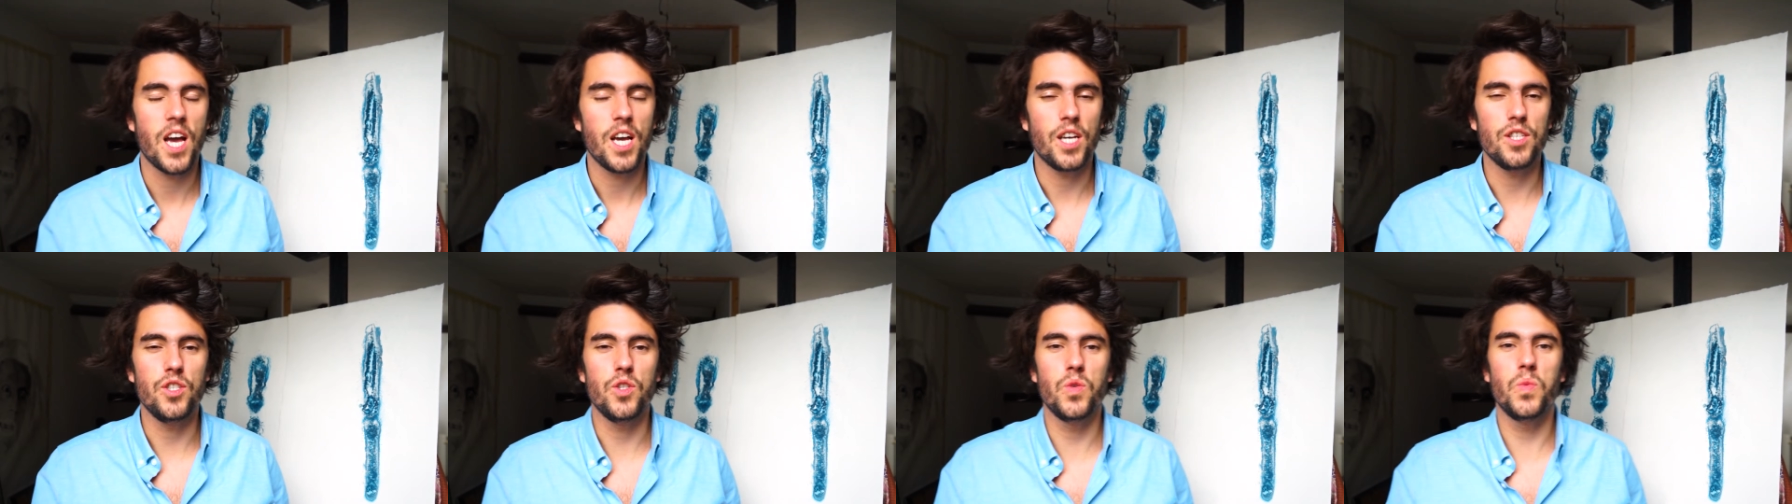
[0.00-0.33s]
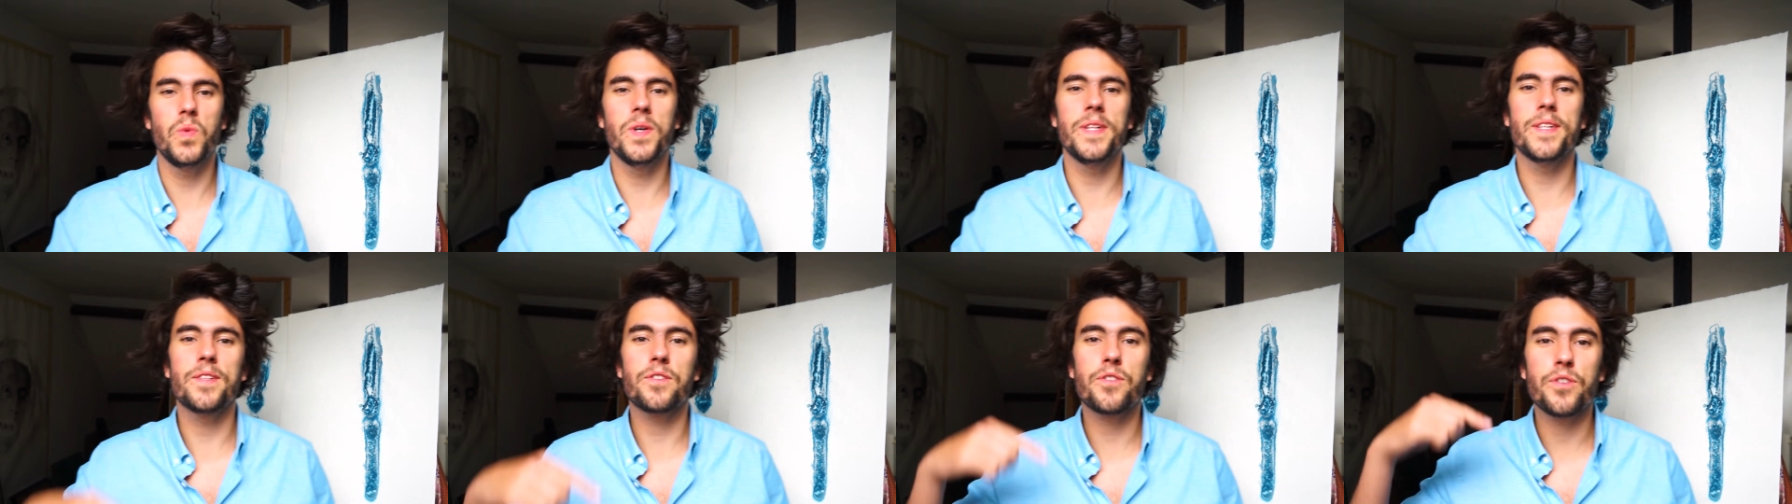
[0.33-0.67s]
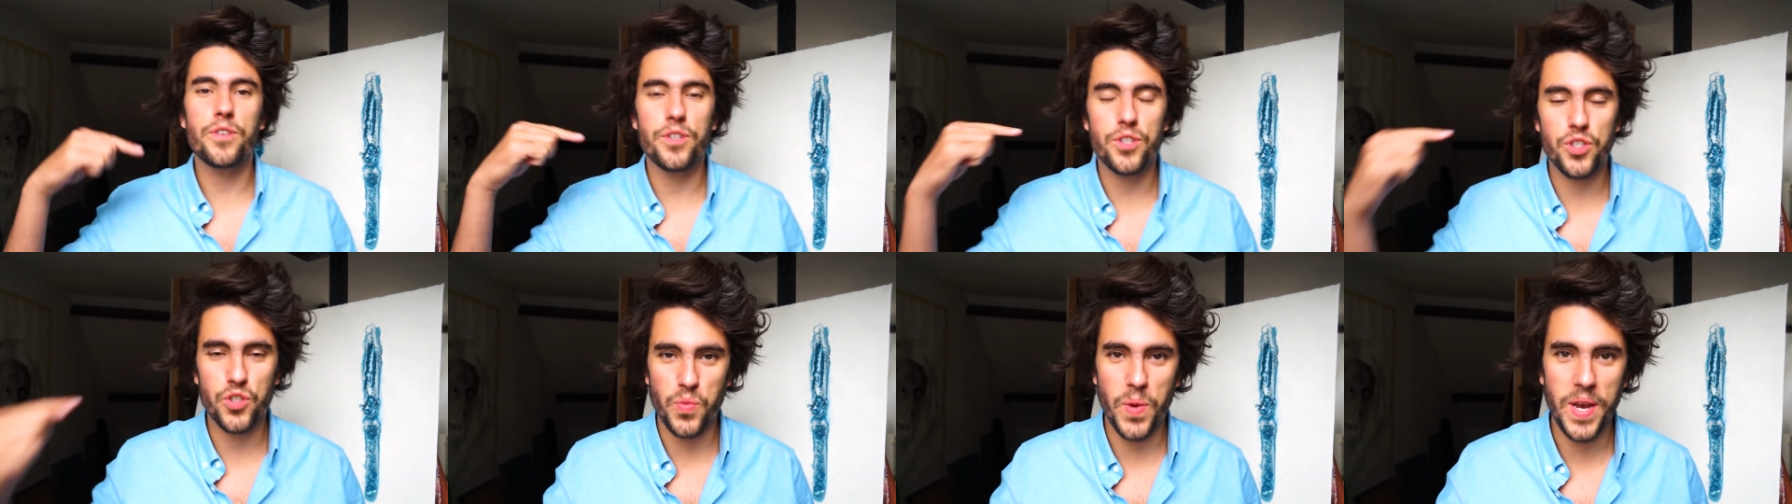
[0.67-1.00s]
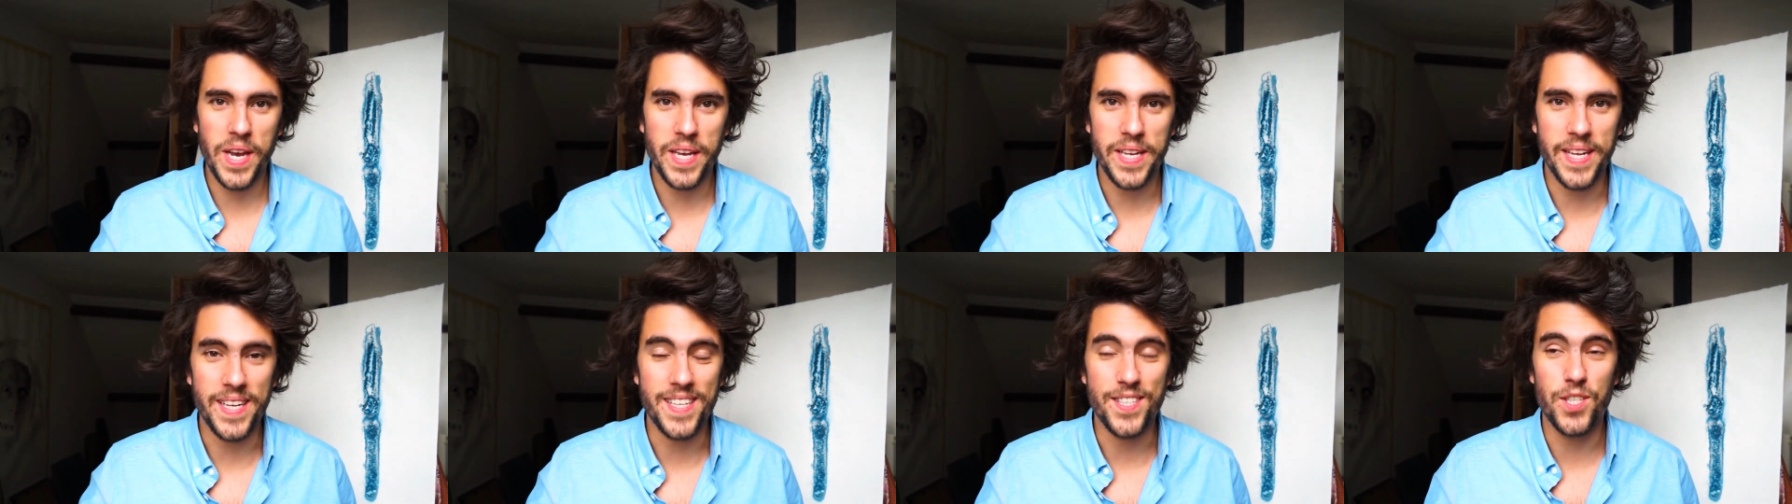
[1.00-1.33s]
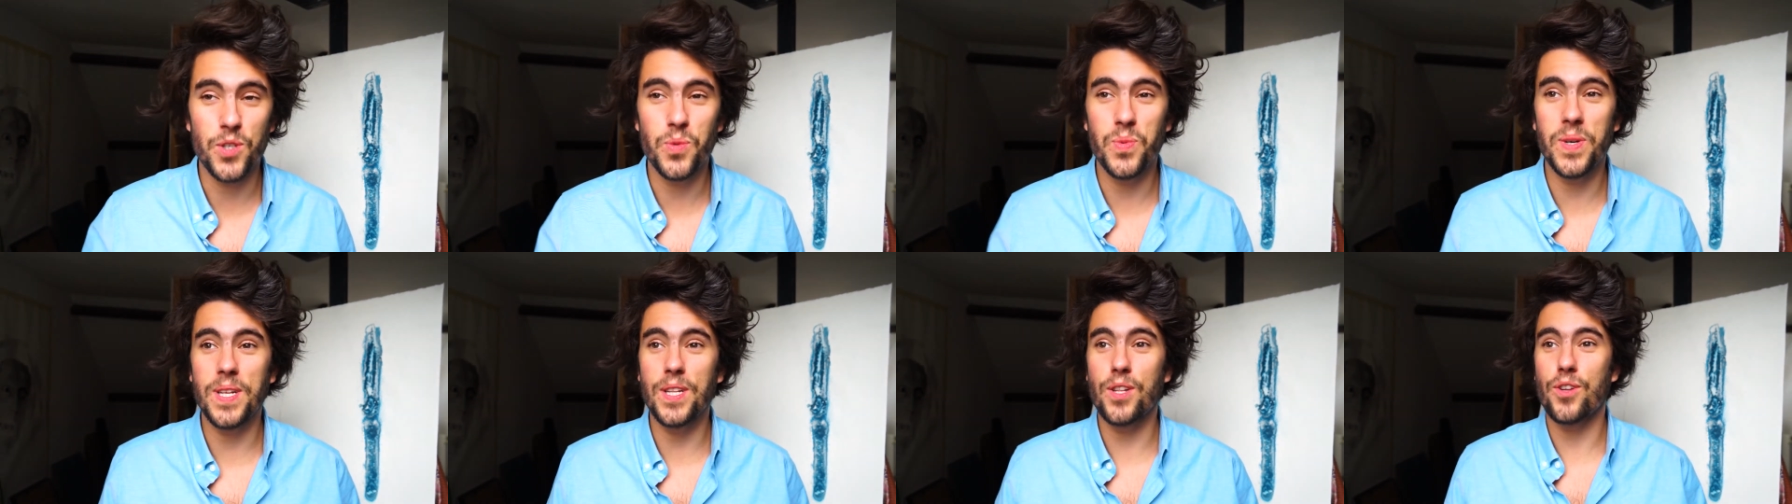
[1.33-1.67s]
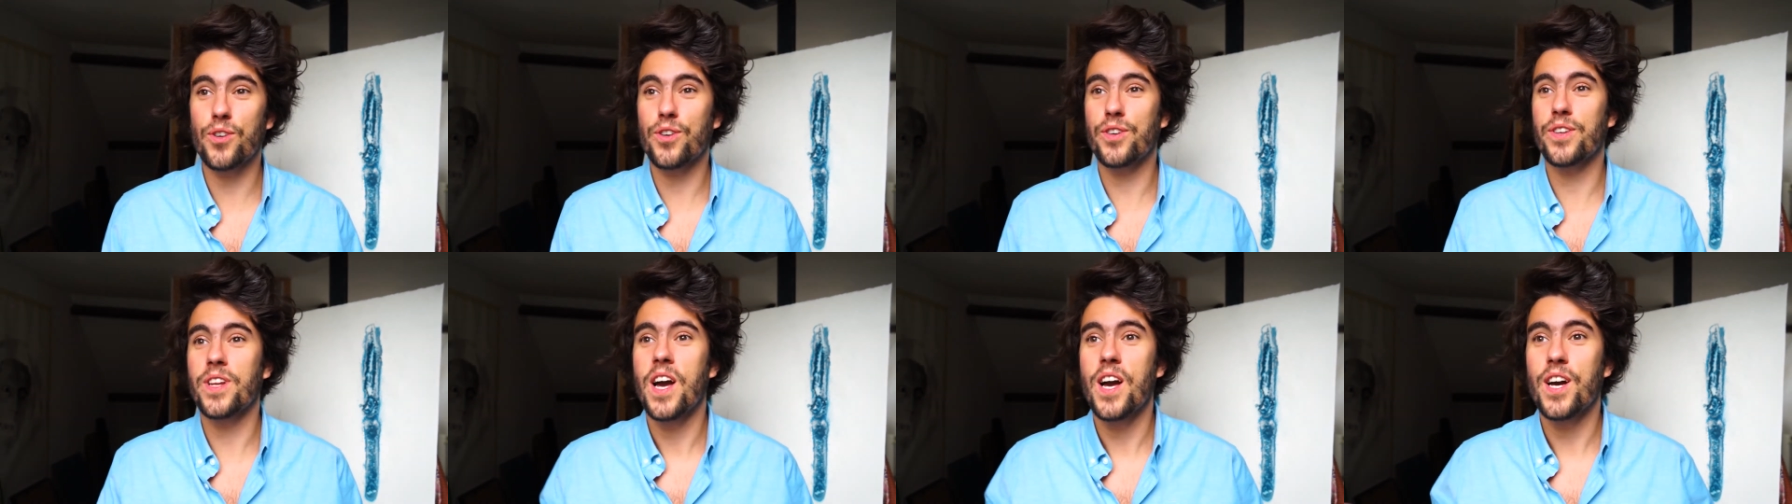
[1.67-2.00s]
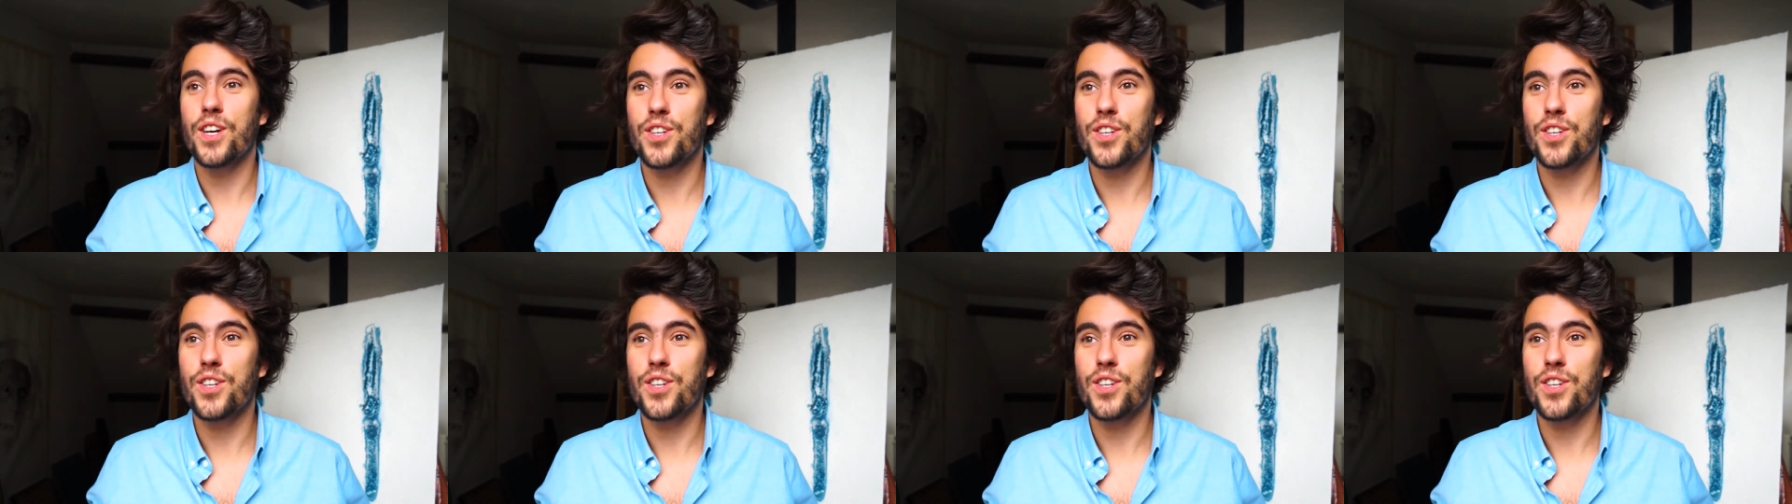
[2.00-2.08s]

you will learn trading, you will learn